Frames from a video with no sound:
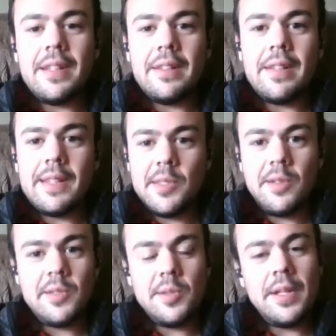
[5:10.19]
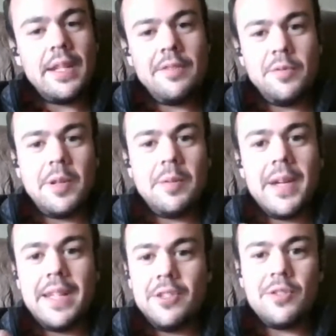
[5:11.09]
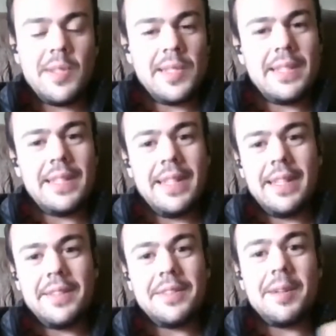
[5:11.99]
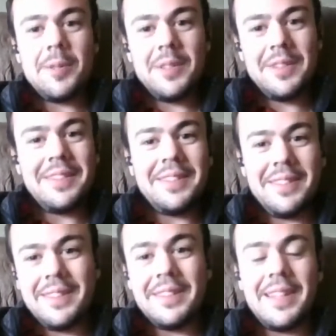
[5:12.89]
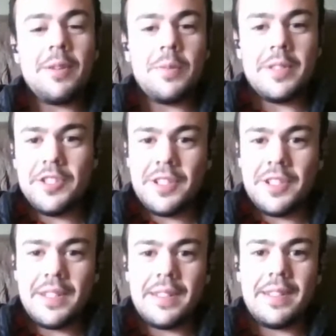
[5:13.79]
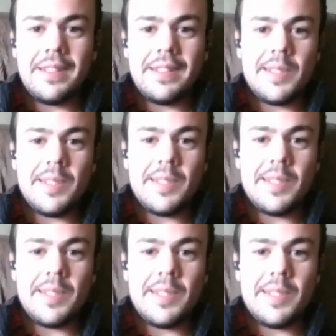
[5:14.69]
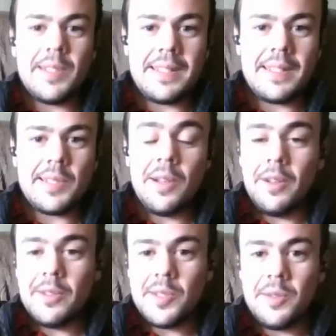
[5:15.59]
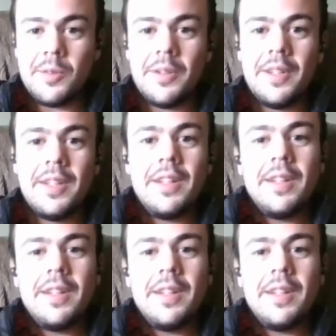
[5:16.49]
and that's also kind of where my interest in like Tamil and the language and Sanskriti and things also